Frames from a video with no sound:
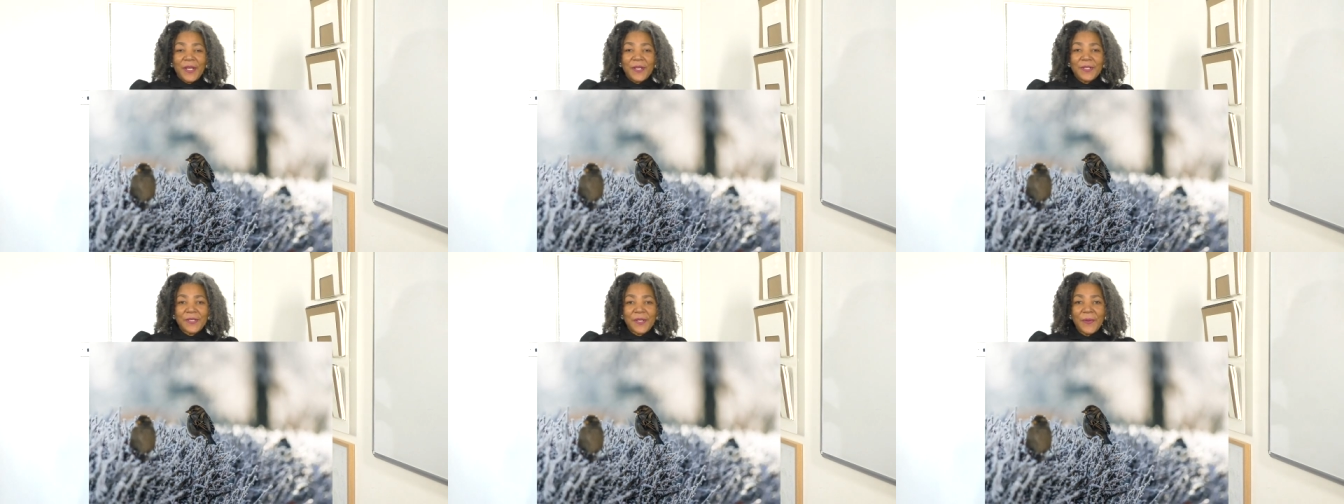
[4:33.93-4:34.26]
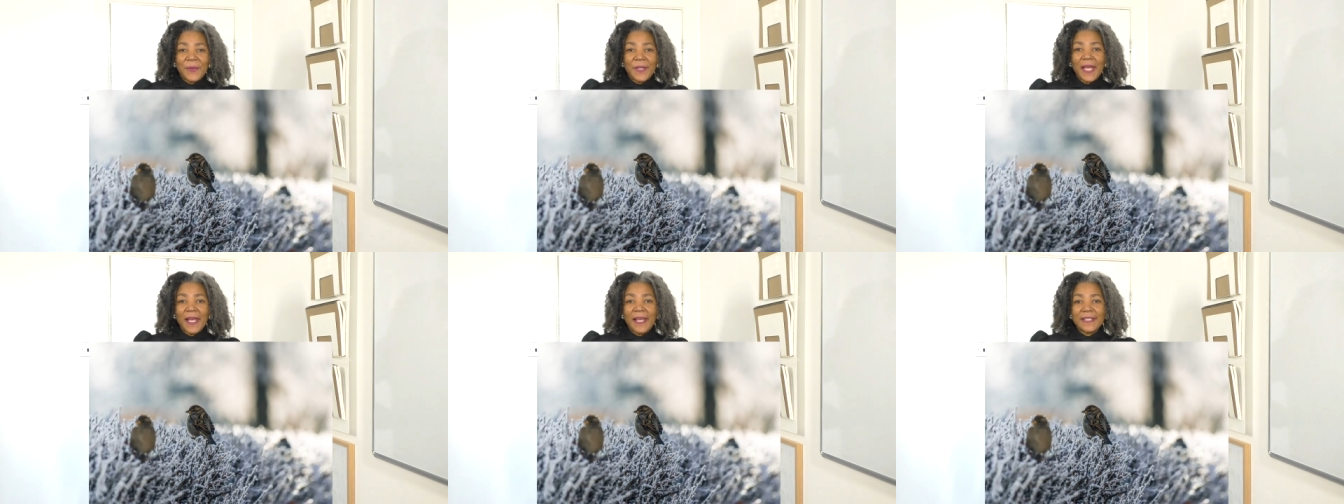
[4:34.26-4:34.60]
So
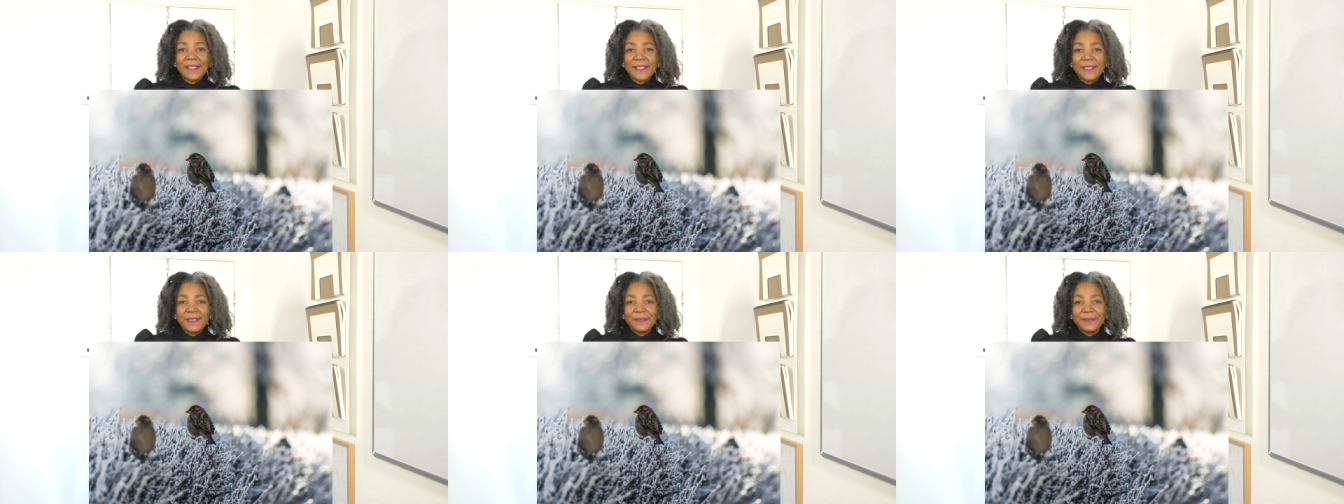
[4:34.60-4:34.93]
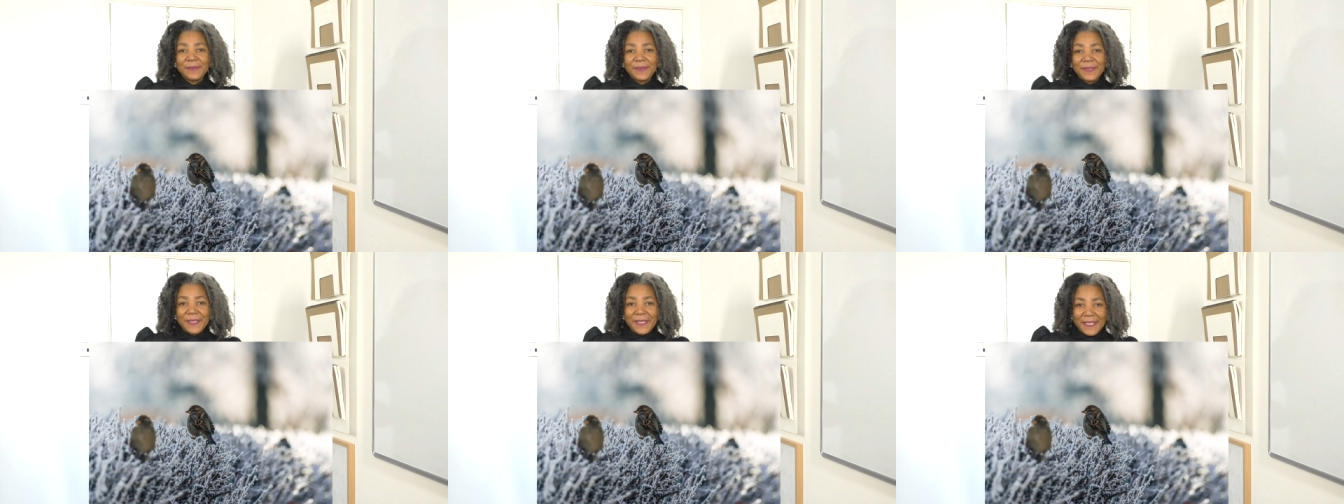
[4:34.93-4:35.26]
yes,
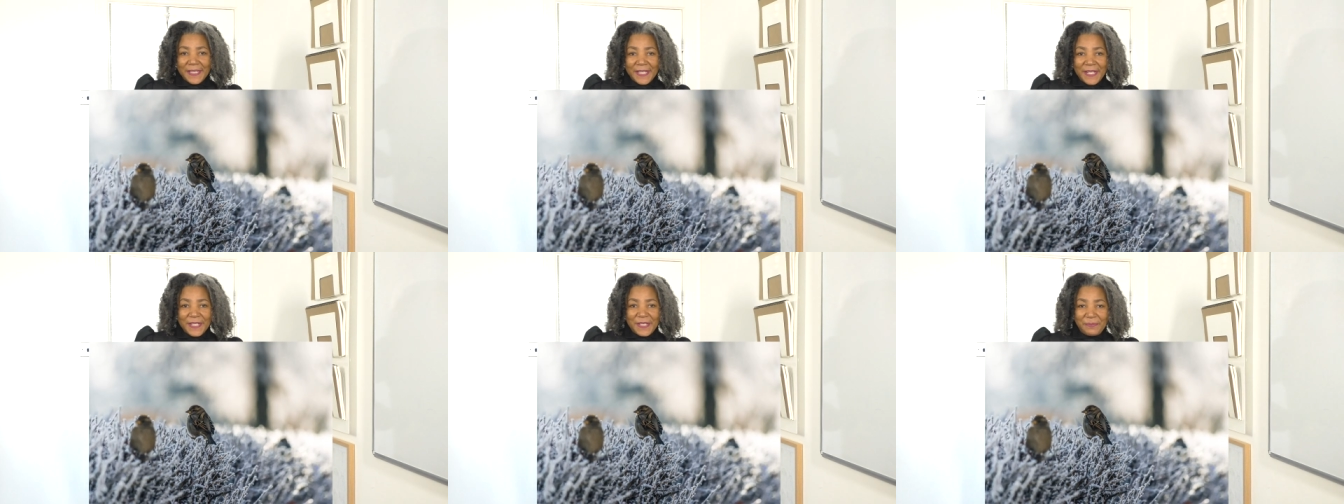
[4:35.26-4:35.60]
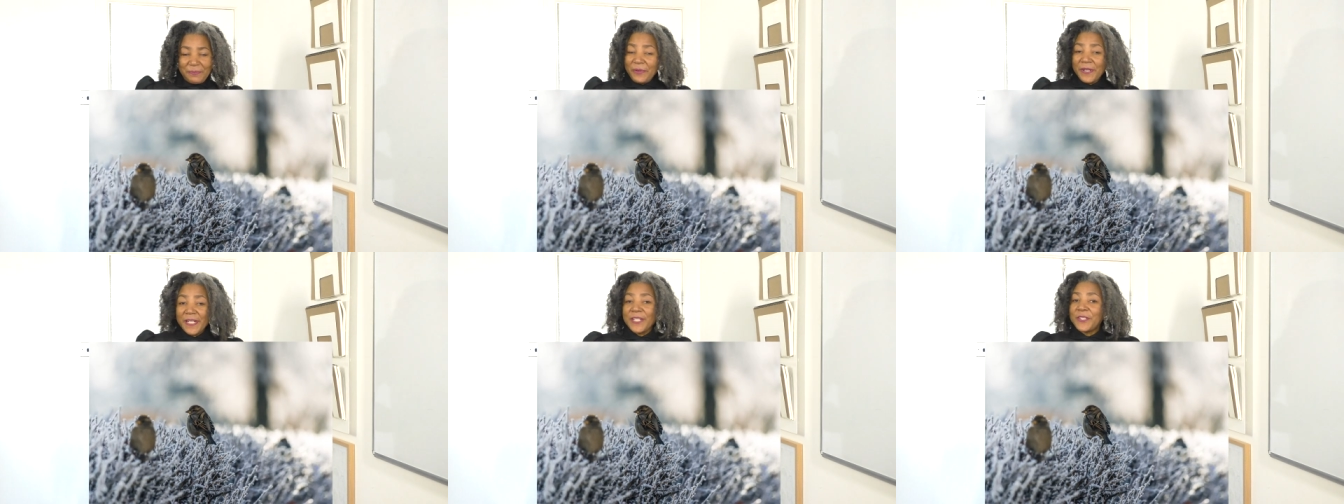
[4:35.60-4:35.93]

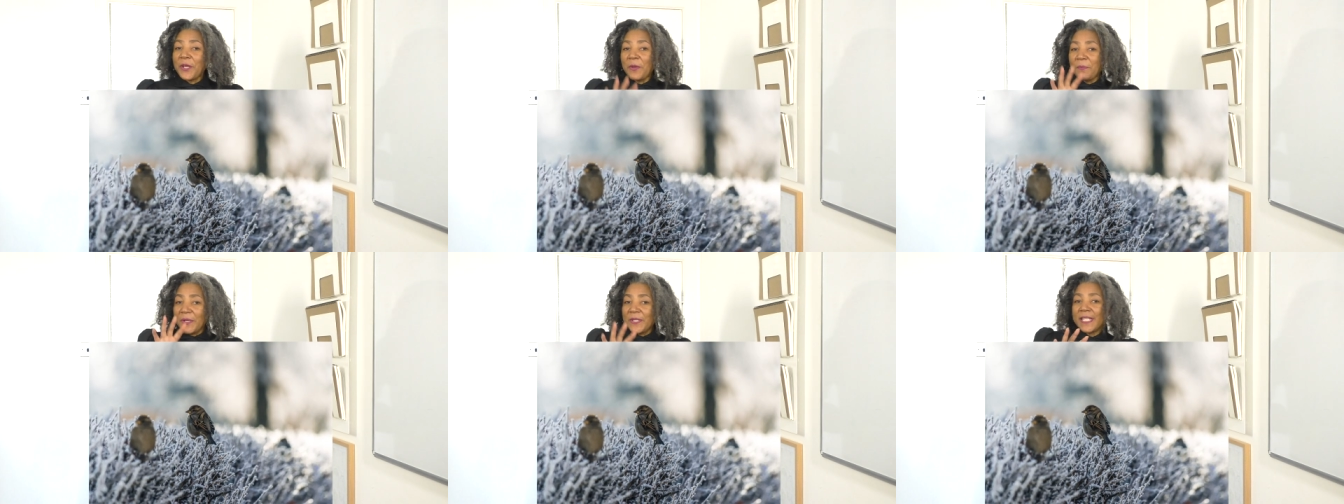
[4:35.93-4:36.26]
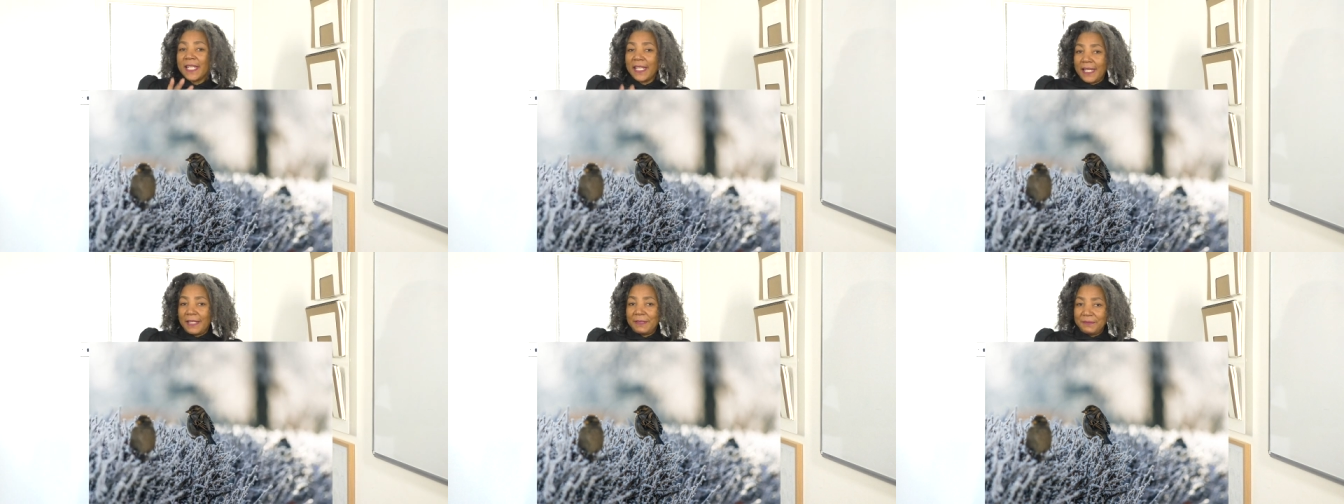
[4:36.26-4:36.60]
spring is almost
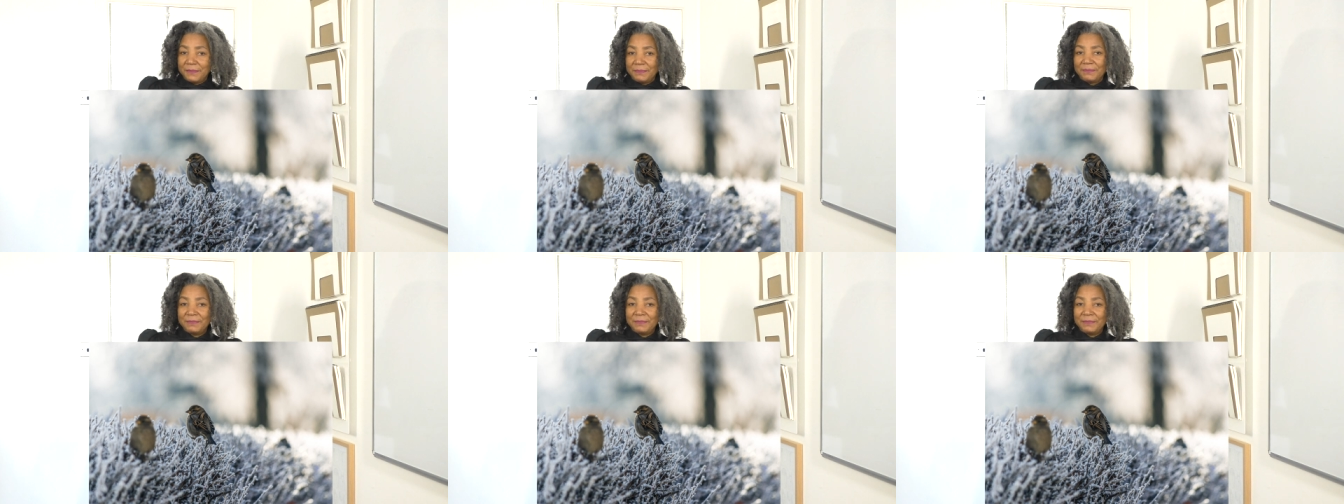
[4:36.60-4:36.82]
here.